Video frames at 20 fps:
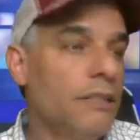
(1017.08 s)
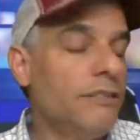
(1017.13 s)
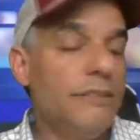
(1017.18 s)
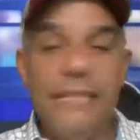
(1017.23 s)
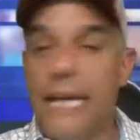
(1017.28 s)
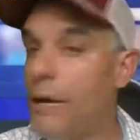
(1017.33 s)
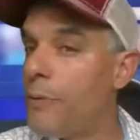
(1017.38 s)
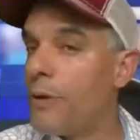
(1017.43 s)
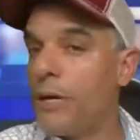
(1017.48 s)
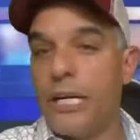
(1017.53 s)

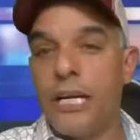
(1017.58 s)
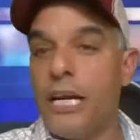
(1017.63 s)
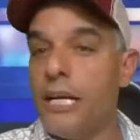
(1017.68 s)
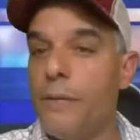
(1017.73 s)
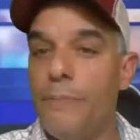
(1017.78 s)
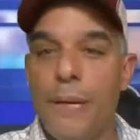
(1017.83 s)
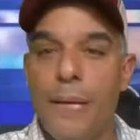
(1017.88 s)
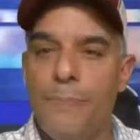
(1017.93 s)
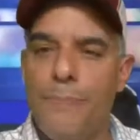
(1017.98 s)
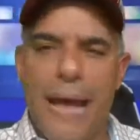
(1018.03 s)
they were going
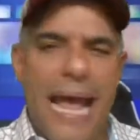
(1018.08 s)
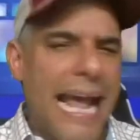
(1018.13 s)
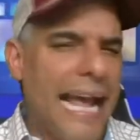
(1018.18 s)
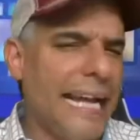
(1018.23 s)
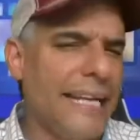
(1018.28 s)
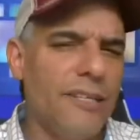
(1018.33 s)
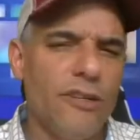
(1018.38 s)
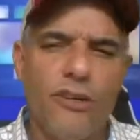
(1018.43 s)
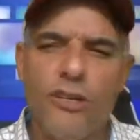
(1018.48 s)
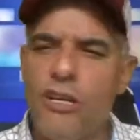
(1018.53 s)
to be
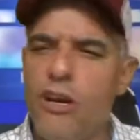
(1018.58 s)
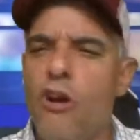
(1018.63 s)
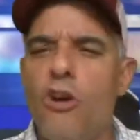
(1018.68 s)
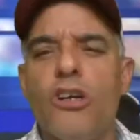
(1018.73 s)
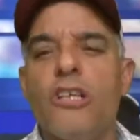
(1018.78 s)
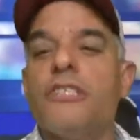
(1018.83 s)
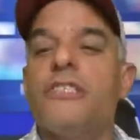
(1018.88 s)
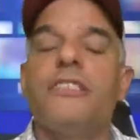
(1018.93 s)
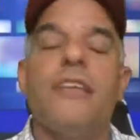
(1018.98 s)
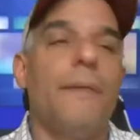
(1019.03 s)
banned
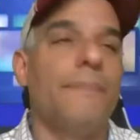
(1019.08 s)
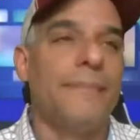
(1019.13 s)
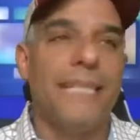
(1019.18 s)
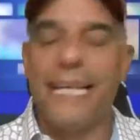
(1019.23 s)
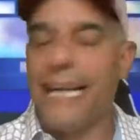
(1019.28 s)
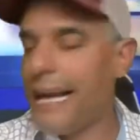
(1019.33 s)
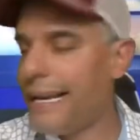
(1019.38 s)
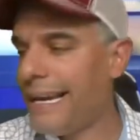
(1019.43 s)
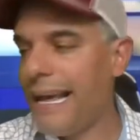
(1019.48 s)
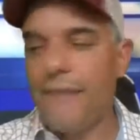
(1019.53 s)
or
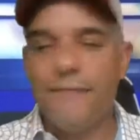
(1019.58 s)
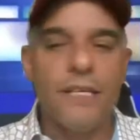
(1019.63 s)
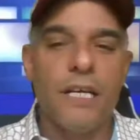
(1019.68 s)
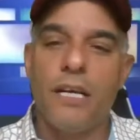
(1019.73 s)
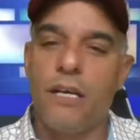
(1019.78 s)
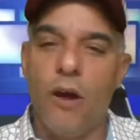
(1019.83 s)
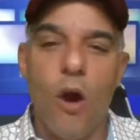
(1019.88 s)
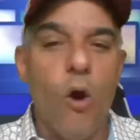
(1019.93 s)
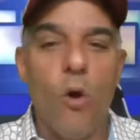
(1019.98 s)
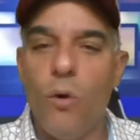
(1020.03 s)
something. I'd have to
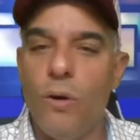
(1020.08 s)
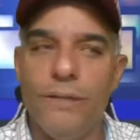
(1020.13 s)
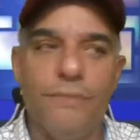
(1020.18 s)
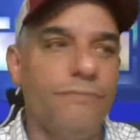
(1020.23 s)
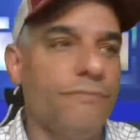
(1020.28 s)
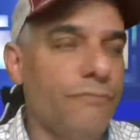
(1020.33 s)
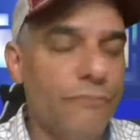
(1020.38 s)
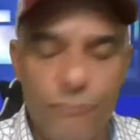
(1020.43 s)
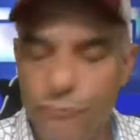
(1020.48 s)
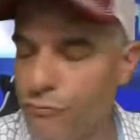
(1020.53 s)
go
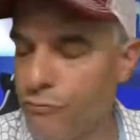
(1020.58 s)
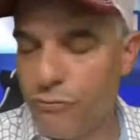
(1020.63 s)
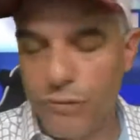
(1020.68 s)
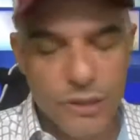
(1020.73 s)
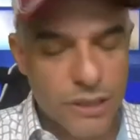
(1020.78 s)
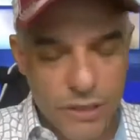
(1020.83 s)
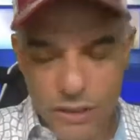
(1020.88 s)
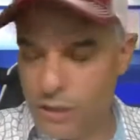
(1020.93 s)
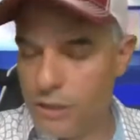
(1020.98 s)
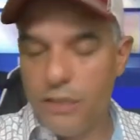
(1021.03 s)
and
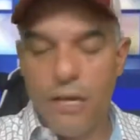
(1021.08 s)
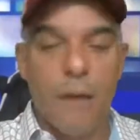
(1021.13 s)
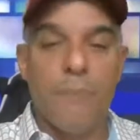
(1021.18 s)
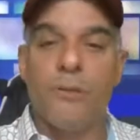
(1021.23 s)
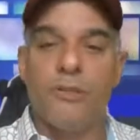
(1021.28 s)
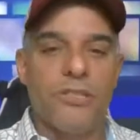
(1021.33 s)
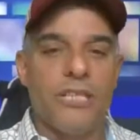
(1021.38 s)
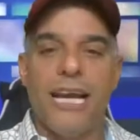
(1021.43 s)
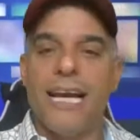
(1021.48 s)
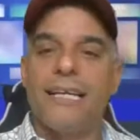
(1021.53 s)

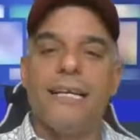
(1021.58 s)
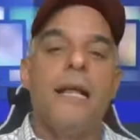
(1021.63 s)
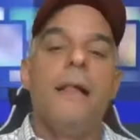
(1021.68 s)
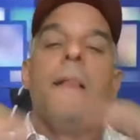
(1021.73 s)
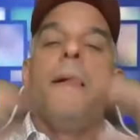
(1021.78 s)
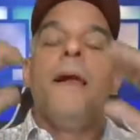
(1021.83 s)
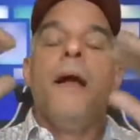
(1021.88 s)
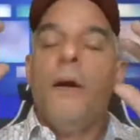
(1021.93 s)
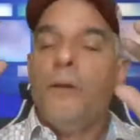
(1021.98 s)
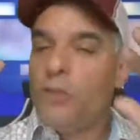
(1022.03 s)
double check.
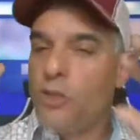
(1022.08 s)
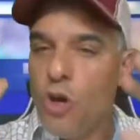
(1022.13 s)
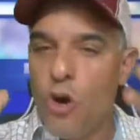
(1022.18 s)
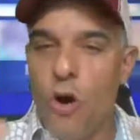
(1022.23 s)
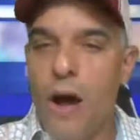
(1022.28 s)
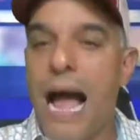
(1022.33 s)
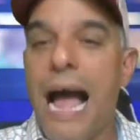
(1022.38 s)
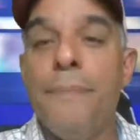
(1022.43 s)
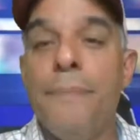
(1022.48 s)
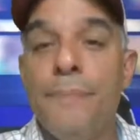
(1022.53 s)

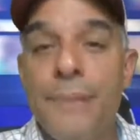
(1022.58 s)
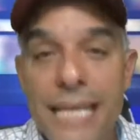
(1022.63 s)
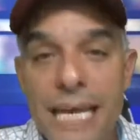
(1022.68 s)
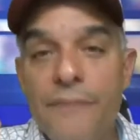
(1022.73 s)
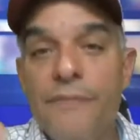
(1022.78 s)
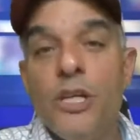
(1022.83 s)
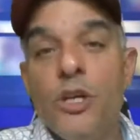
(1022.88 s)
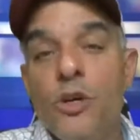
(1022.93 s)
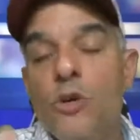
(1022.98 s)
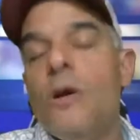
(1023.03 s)
So I'm
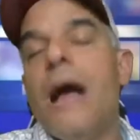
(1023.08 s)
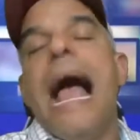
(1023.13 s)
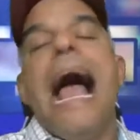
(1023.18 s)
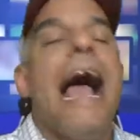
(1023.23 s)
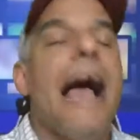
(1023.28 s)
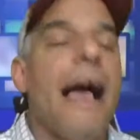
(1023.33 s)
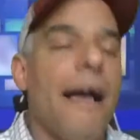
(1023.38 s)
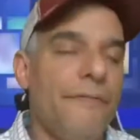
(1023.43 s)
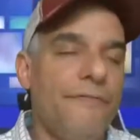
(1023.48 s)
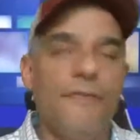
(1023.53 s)
giving you
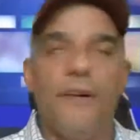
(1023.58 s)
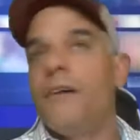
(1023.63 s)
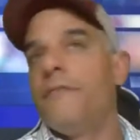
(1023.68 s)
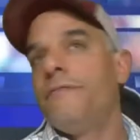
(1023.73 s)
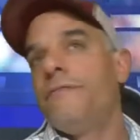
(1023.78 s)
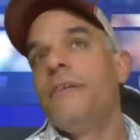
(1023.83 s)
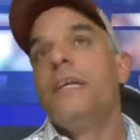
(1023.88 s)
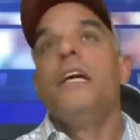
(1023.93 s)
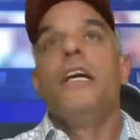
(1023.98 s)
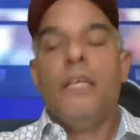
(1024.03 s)

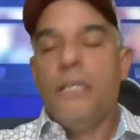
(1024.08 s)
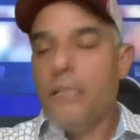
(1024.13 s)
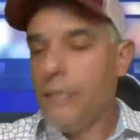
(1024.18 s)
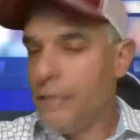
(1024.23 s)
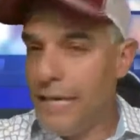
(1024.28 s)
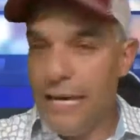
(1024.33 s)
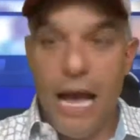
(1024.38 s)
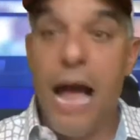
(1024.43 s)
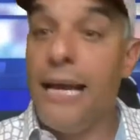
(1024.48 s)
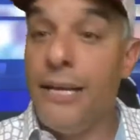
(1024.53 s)

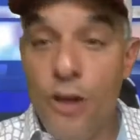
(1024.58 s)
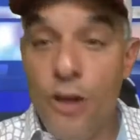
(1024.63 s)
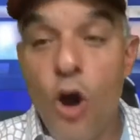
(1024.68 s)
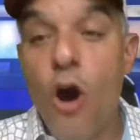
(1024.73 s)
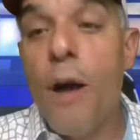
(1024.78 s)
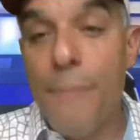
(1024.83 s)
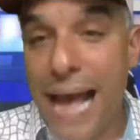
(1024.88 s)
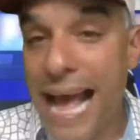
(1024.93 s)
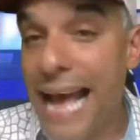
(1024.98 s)
I know I'm